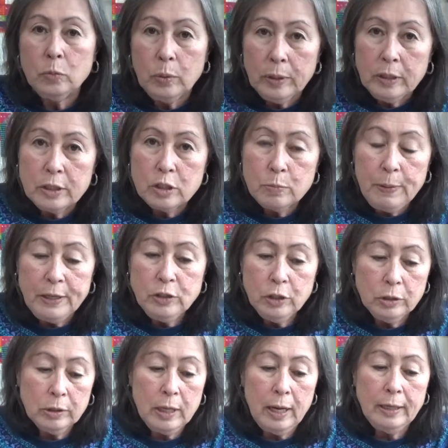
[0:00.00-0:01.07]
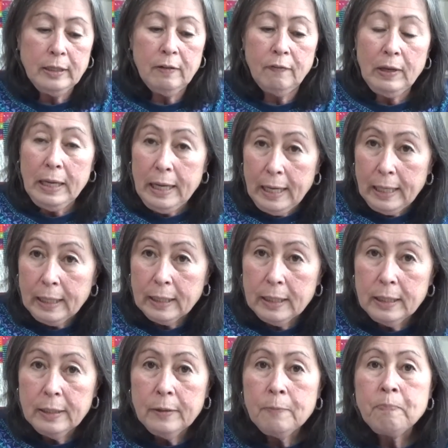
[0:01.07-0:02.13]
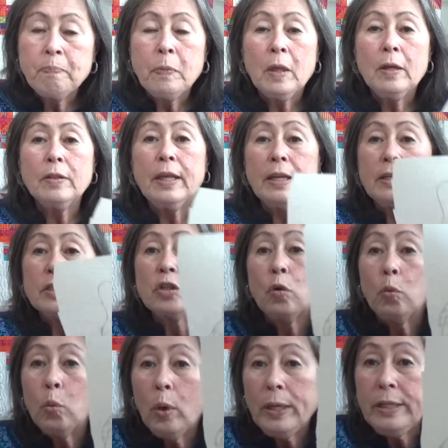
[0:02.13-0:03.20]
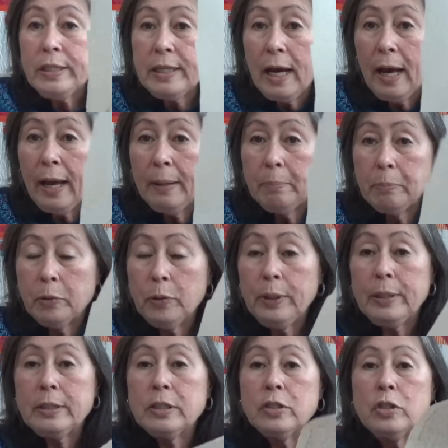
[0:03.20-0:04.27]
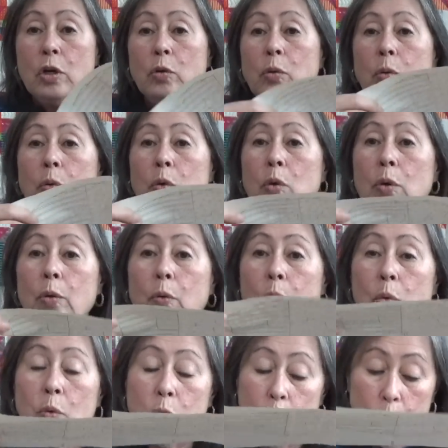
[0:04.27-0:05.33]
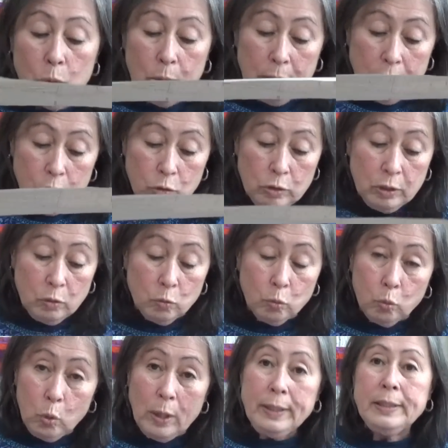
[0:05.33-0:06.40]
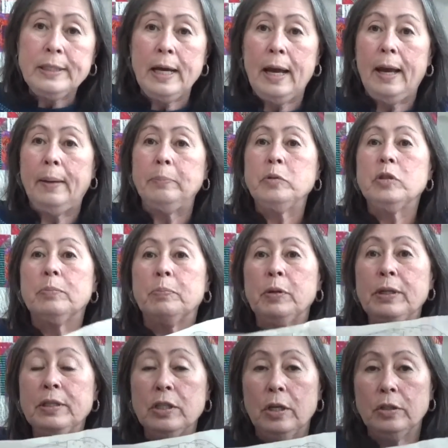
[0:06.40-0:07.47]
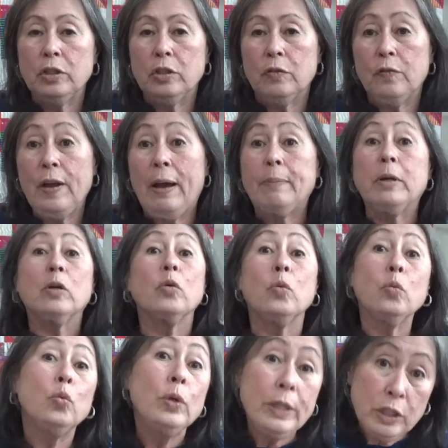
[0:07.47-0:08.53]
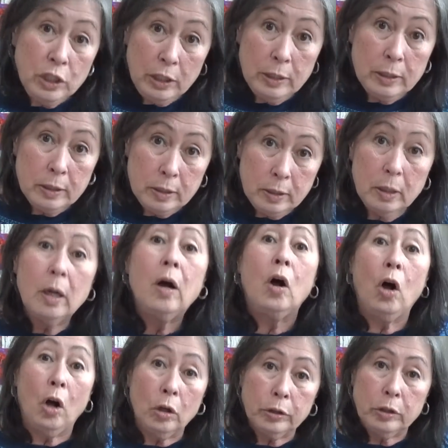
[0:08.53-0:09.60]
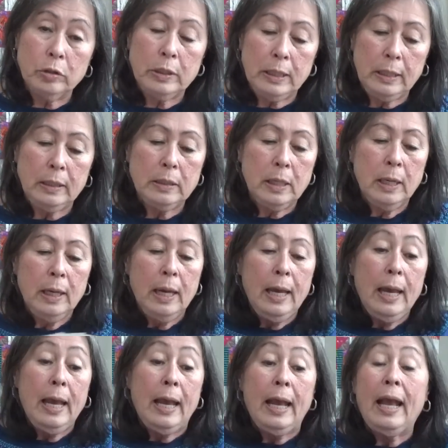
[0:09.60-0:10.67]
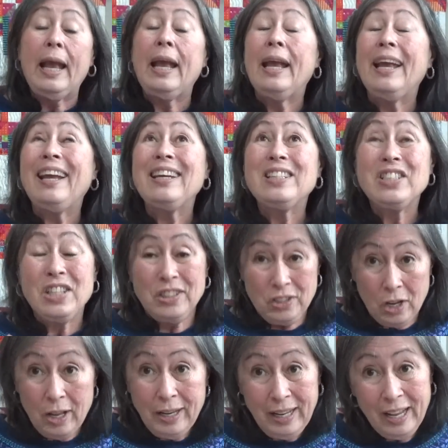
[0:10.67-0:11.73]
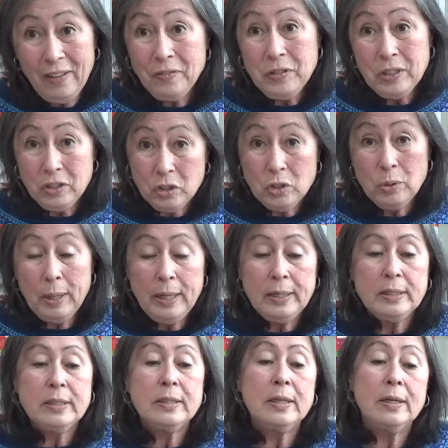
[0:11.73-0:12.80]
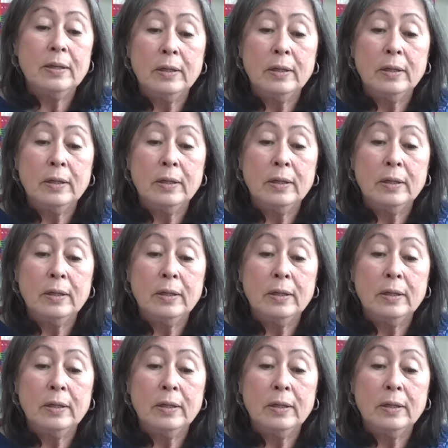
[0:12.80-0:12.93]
with a special kind of ink that is a one-time print, so you can use it one time to print onto your fabric, which is all you need. And to not have to trace,